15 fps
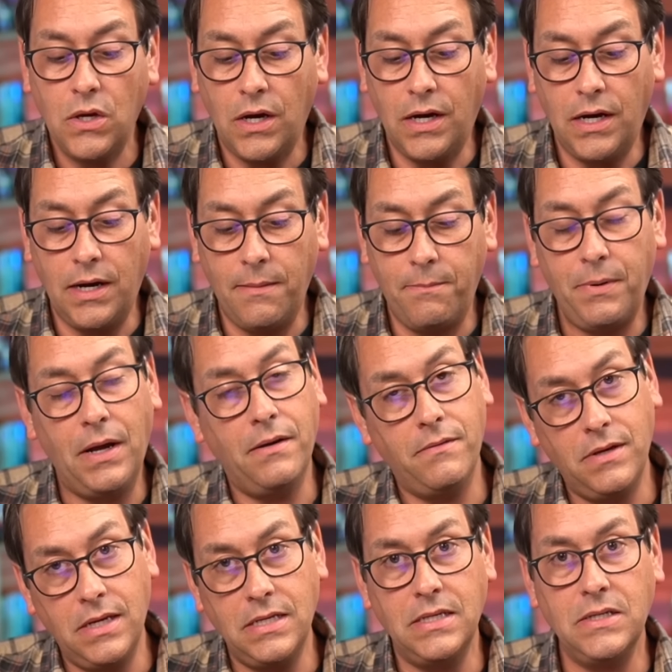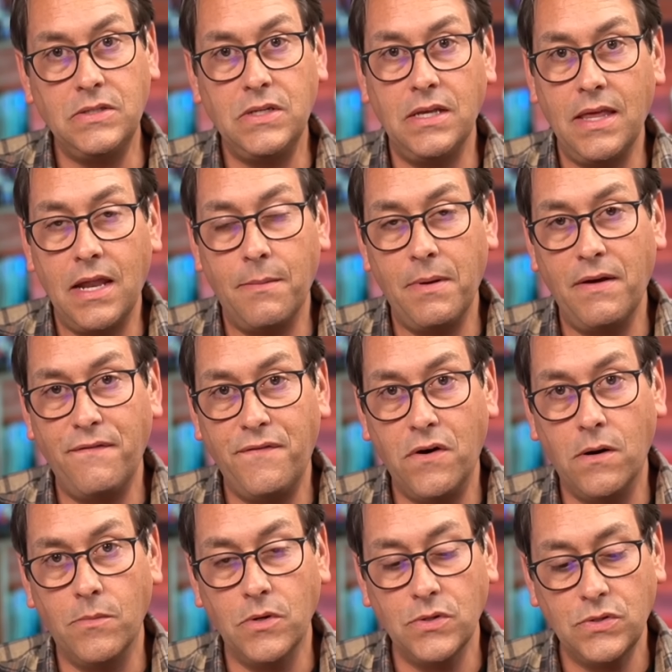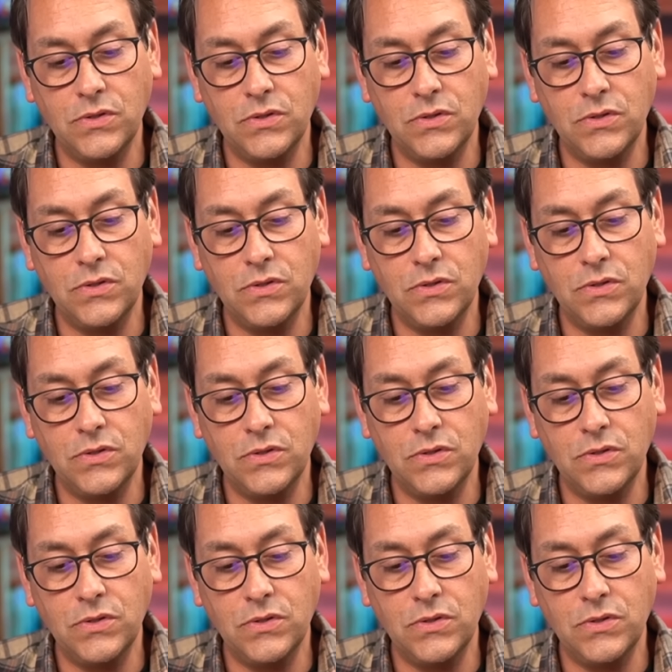But he did say that about farmers.